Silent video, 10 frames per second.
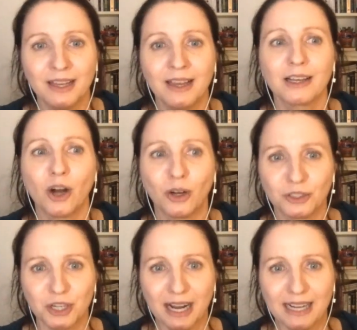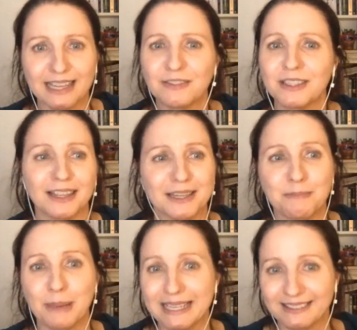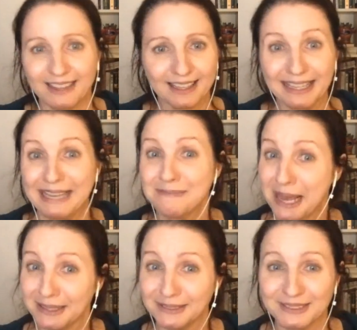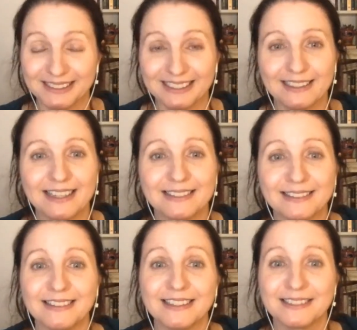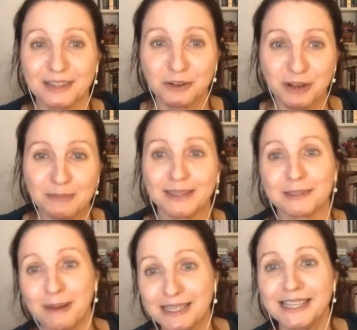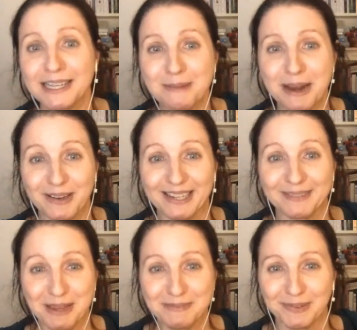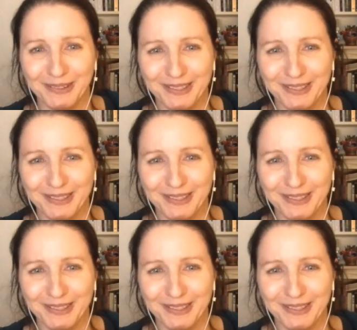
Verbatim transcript: contract even like a basic email that is is an agreement especially in america people